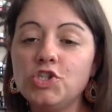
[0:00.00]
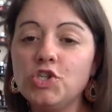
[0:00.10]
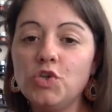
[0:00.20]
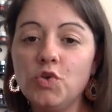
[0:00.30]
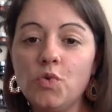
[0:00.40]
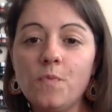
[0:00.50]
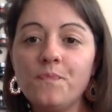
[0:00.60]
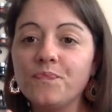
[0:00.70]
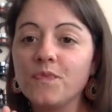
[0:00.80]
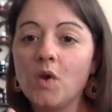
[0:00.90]
2,
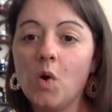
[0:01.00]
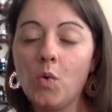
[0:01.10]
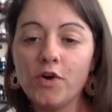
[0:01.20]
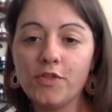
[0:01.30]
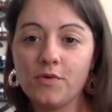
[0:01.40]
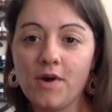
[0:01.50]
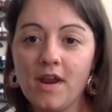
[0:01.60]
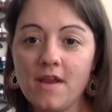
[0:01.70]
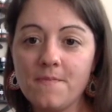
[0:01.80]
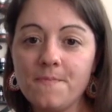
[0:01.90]
or
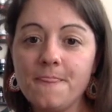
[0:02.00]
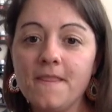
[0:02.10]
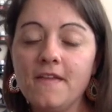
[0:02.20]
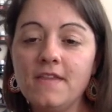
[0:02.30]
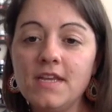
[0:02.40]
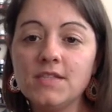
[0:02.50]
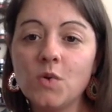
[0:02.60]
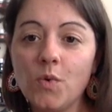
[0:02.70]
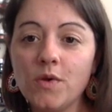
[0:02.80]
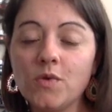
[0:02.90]
3. These
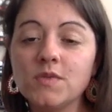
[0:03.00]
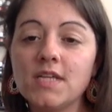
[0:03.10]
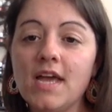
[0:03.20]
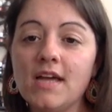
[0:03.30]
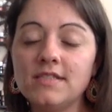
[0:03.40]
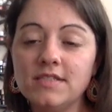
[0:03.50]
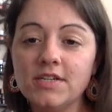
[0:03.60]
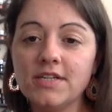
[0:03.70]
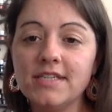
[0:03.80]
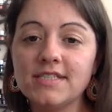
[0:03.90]
oils
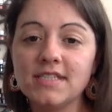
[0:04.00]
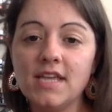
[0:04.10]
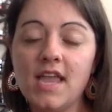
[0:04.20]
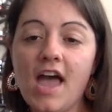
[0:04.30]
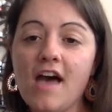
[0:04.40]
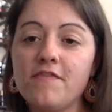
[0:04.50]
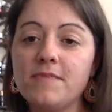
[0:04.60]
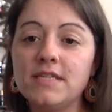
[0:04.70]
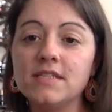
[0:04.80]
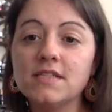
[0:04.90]
seriously have
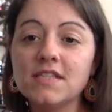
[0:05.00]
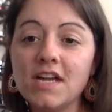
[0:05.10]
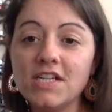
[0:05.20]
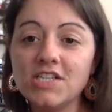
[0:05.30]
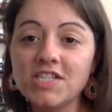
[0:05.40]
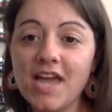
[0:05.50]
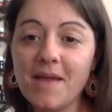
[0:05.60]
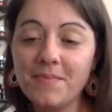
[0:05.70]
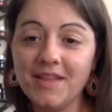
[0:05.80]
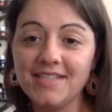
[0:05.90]
been such
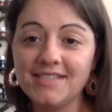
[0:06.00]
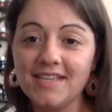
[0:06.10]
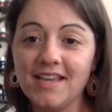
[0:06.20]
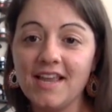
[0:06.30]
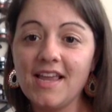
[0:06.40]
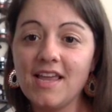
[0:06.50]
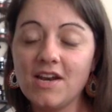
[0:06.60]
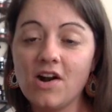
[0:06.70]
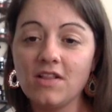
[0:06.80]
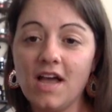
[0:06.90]
a blessing in
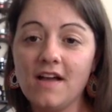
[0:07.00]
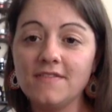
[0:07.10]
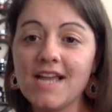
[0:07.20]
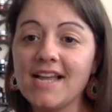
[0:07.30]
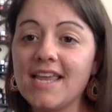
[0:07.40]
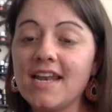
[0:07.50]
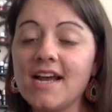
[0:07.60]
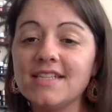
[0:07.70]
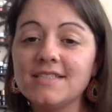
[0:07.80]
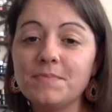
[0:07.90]
our lives. I
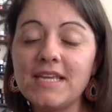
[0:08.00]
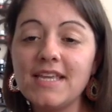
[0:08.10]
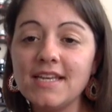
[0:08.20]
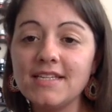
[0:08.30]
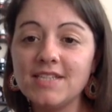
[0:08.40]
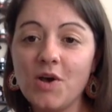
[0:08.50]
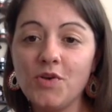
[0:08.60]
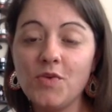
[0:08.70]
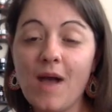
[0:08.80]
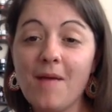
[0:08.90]
cannot begin to tell
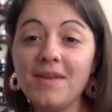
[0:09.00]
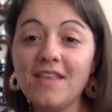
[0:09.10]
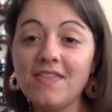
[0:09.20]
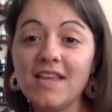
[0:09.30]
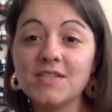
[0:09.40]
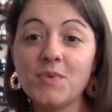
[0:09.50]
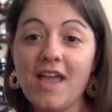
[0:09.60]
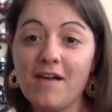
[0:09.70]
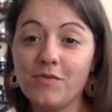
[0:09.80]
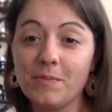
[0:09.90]
you how many things we
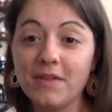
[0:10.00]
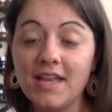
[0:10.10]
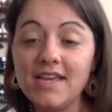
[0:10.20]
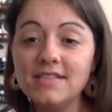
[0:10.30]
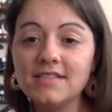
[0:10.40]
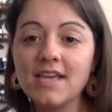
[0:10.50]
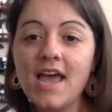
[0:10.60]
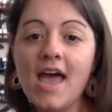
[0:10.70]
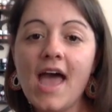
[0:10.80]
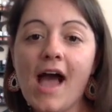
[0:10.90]
have replaced,
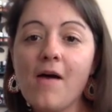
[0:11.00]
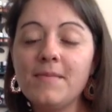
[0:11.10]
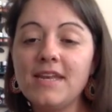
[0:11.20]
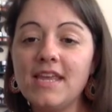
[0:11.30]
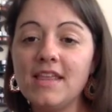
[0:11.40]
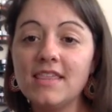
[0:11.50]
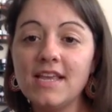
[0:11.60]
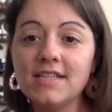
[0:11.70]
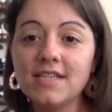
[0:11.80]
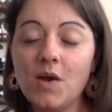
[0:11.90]
how many
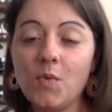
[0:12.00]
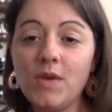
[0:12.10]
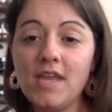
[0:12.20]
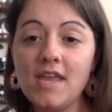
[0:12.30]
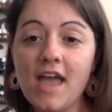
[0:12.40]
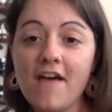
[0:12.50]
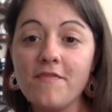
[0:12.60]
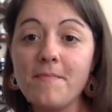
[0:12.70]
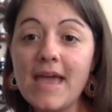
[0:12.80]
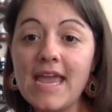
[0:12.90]
things that we have
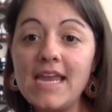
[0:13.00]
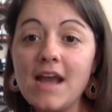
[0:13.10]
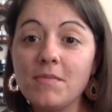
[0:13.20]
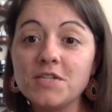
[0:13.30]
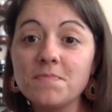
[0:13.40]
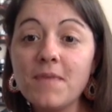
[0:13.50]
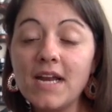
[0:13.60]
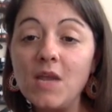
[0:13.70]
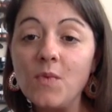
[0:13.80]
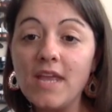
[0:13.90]
made, how much
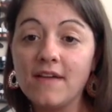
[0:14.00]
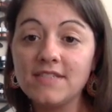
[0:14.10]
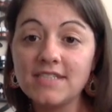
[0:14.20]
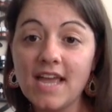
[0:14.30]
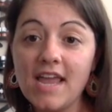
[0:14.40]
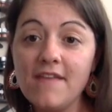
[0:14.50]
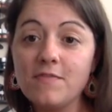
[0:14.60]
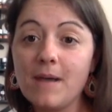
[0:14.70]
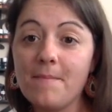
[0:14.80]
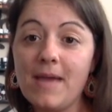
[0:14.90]
money we have saved
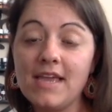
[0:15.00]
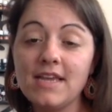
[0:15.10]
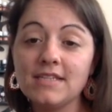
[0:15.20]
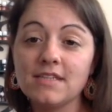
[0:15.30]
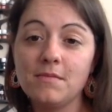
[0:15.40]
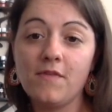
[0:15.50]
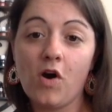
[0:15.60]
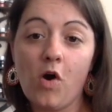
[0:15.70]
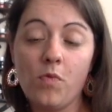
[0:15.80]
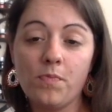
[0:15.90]
by making some of
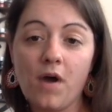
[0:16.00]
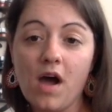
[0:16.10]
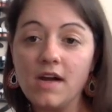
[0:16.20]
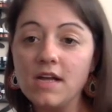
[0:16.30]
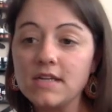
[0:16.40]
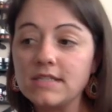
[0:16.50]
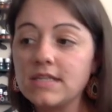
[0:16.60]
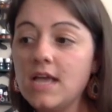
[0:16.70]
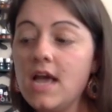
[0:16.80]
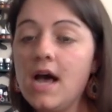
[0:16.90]
our own products.
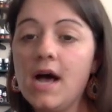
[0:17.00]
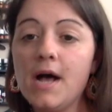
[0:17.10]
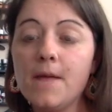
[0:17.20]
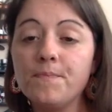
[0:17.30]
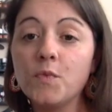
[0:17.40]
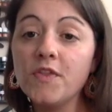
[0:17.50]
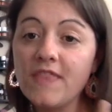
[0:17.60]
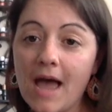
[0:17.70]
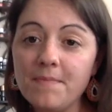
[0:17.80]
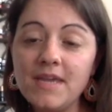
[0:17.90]
With
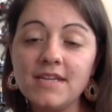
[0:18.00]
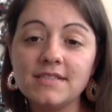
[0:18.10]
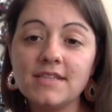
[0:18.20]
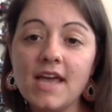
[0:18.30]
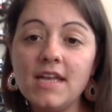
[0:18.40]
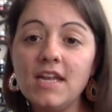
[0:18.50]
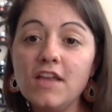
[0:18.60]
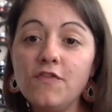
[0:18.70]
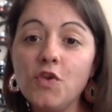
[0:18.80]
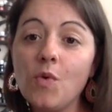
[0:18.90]
that being said,
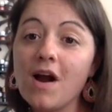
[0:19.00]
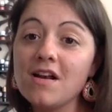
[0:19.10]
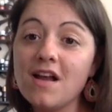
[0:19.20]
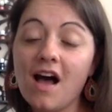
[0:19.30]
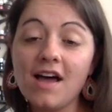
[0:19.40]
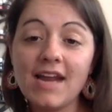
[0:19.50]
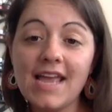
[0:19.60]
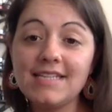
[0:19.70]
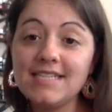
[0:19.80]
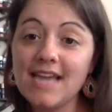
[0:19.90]
if you are not
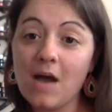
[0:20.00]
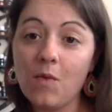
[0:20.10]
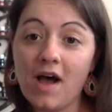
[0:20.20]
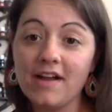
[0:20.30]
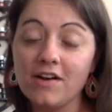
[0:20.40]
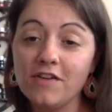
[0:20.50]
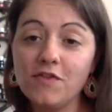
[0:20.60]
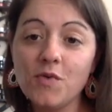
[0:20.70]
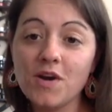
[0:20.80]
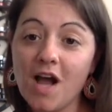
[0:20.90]
a DIYer, if
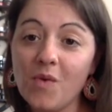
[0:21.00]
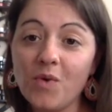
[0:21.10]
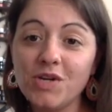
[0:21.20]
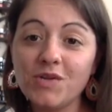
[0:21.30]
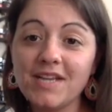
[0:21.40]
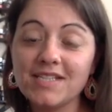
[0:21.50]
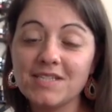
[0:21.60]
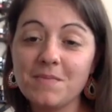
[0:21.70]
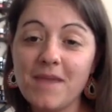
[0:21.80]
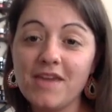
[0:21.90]
you are not one who likes
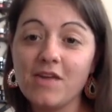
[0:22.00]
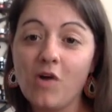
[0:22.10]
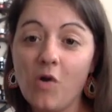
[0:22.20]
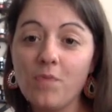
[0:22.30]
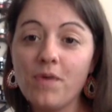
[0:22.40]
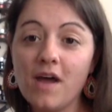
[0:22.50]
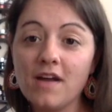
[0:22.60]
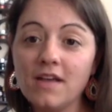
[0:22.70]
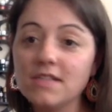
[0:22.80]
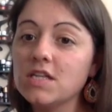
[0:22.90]
to make your own
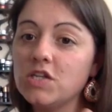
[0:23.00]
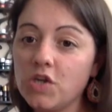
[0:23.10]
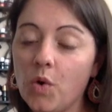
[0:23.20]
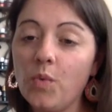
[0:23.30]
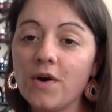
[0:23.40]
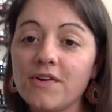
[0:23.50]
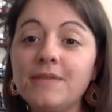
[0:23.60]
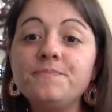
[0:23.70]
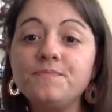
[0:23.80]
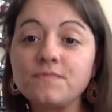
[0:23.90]
products, don't worry.